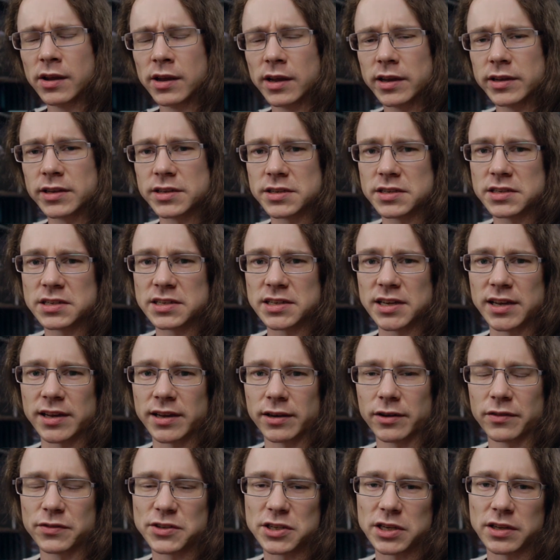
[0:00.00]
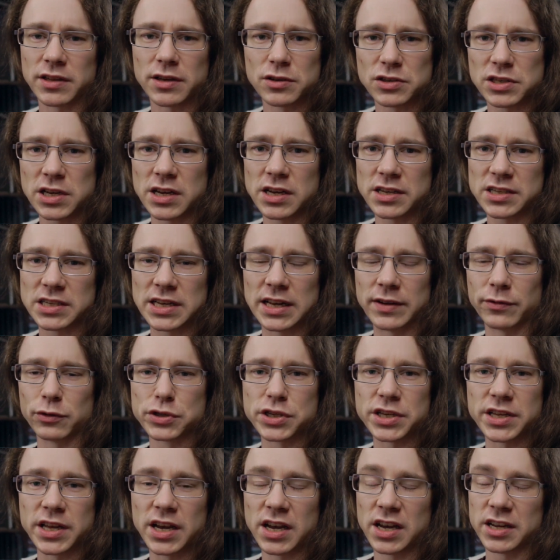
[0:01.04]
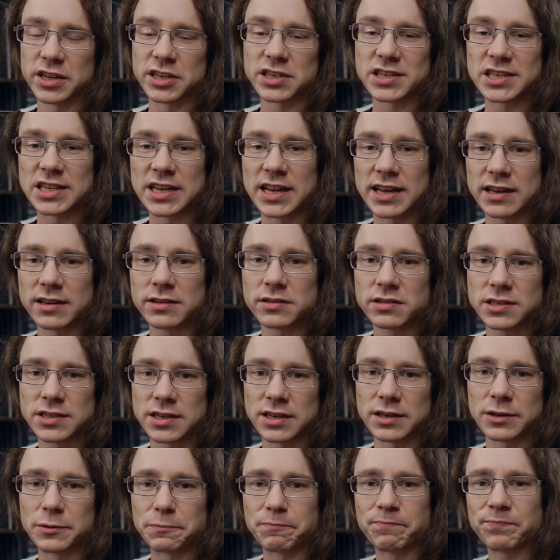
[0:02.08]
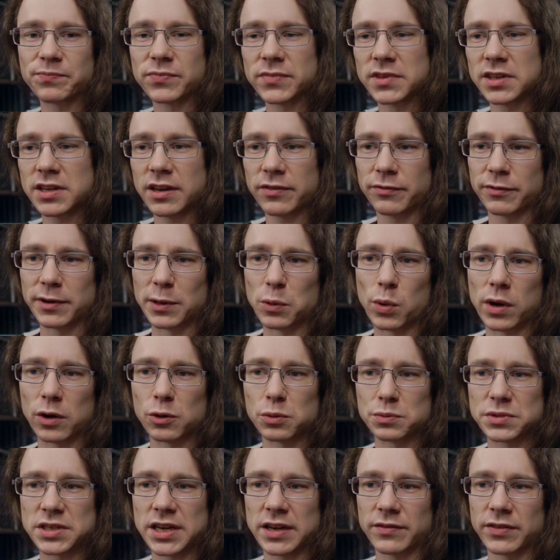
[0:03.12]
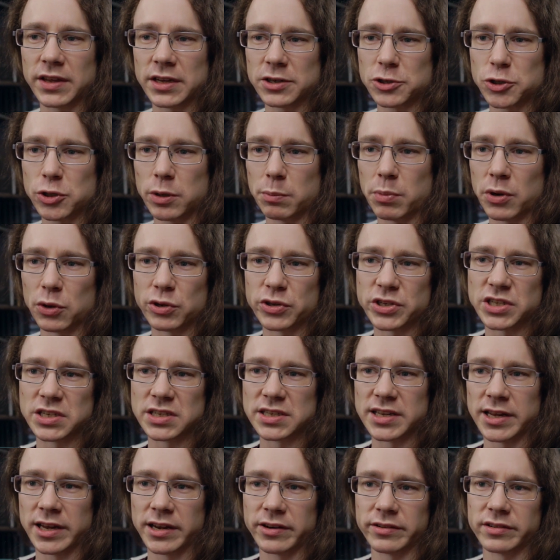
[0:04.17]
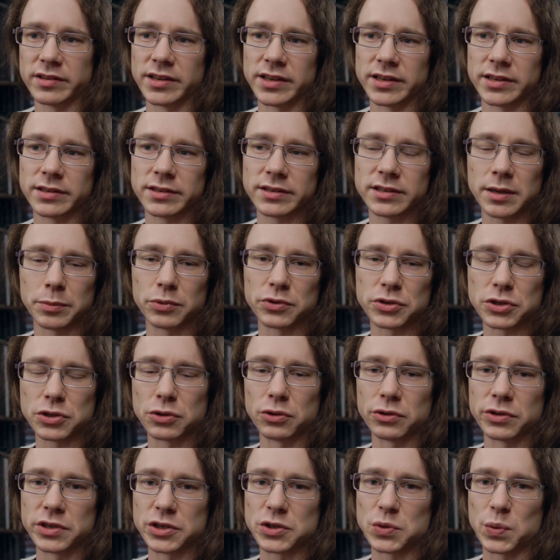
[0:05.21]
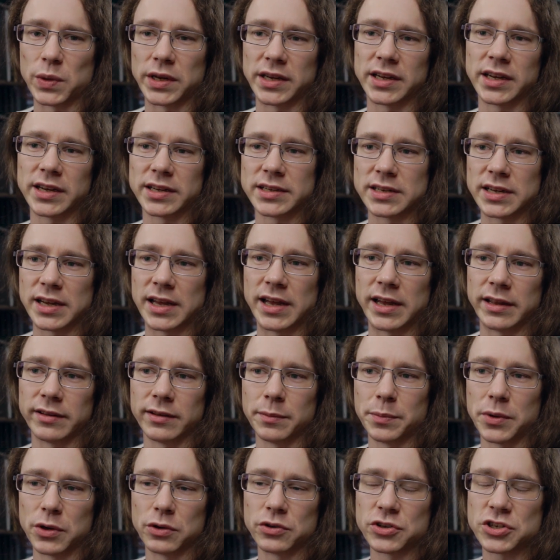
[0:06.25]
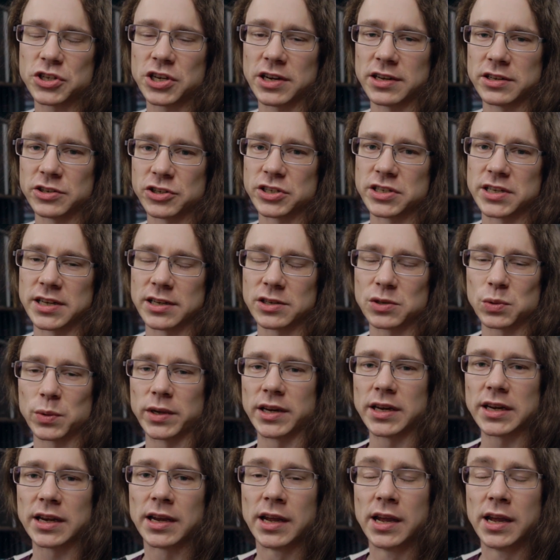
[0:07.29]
as obviously those last levels are the hardest to get, so definitely welcome to have the extra bonuses there and the double score this weekend and the bonus challenges next week.